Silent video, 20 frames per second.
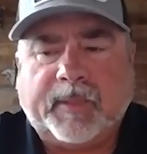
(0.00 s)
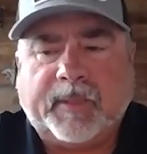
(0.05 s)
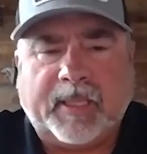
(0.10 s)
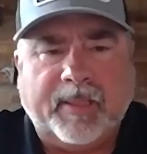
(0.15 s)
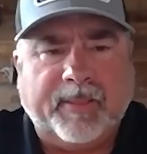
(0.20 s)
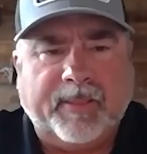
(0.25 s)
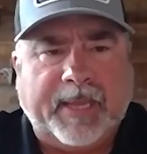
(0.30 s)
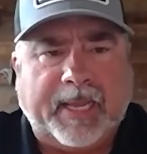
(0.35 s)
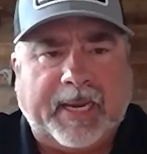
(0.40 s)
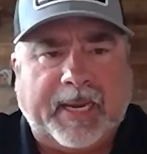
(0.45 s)

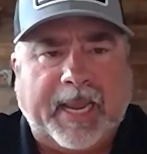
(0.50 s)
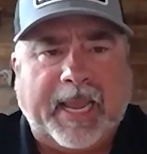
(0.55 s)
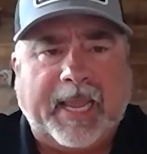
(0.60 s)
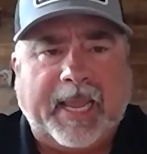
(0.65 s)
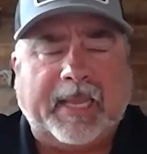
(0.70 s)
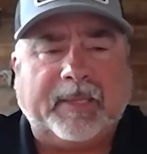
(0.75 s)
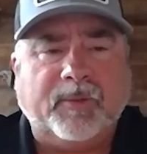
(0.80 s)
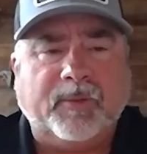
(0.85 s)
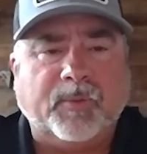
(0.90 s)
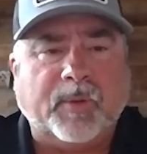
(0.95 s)
that
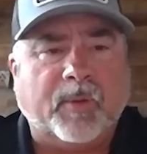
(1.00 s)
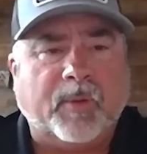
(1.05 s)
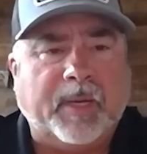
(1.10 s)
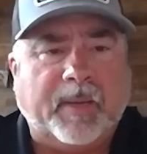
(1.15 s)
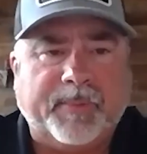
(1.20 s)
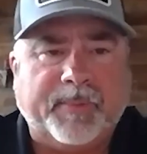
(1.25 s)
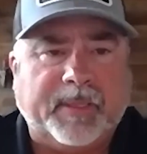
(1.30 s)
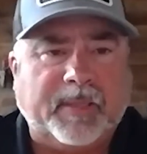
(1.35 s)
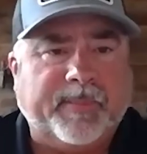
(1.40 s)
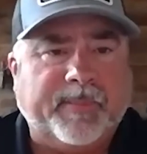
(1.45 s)
had grown
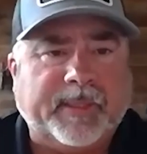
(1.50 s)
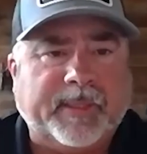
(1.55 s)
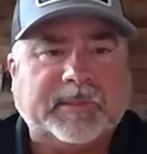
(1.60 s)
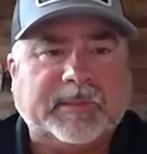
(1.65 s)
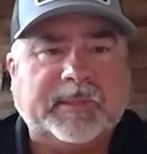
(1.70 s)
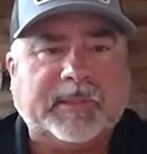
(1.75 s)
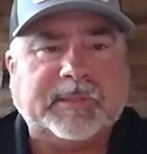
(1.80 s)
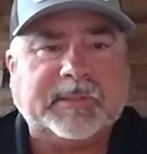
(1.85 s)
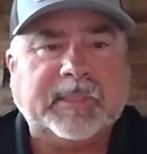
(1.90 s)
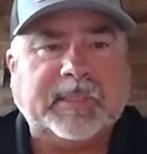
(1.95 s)
up in the
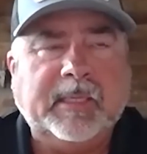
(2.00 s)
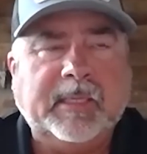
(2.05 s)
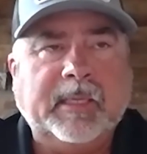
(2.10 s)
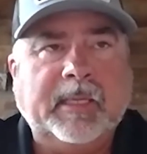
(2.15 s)
business,